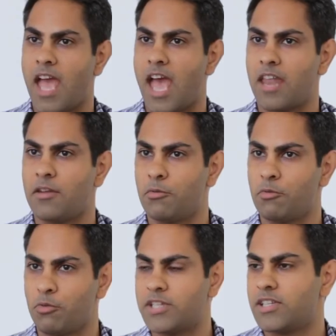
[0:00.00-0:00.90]
And
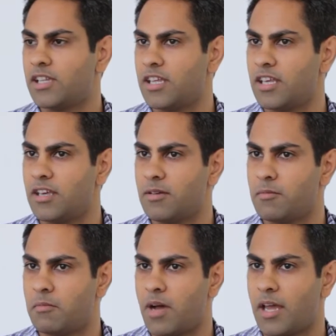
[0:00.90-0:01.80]
recently,
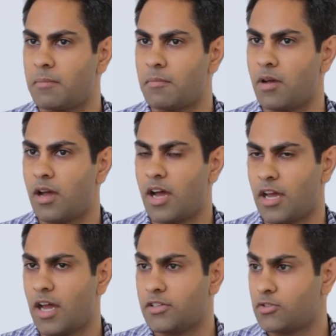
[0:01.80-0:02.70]

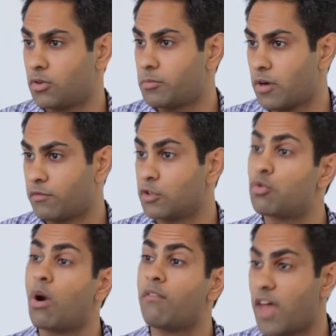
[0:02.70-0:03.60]
I sold a product for
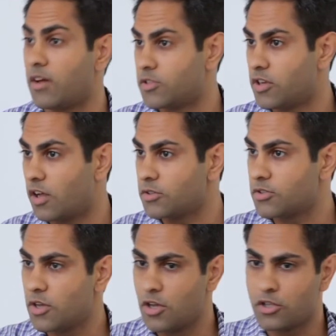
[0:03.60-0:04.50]

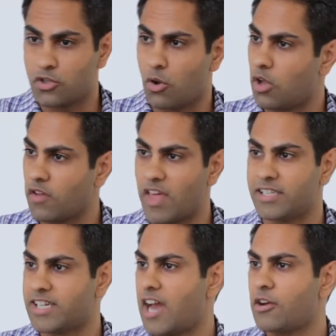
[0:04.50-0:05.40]
$12,000. So along that
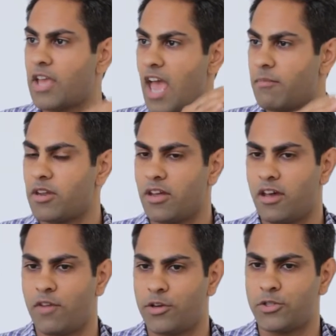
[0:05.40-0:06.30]
entire gamut
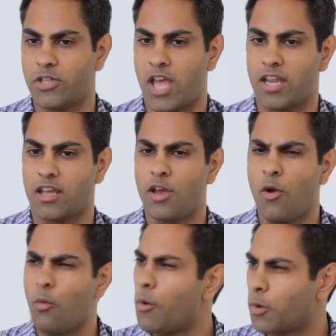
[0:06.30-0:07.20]
of understanding
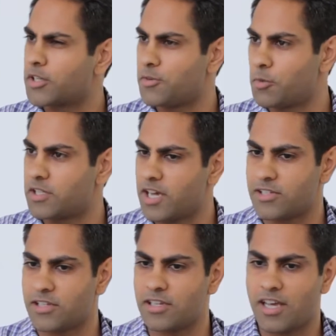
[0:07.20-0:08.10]
what works and what
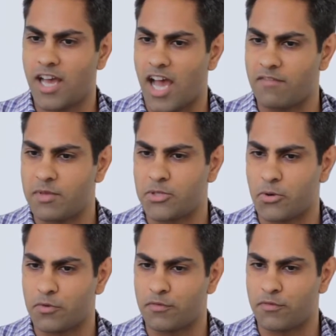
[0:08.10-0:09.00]
doesn't, I've been
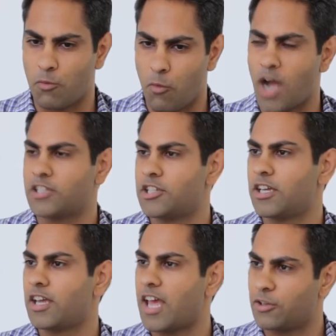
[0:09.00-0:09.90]
sort of
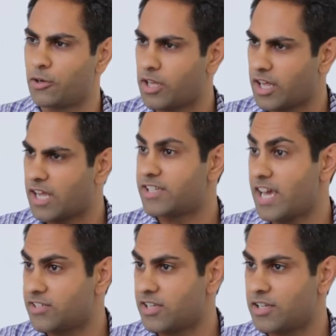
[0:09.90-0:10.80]
watching and learning and
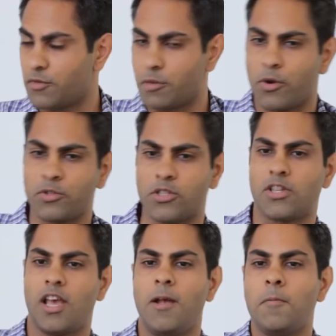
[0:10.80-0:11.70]
testing different approaches.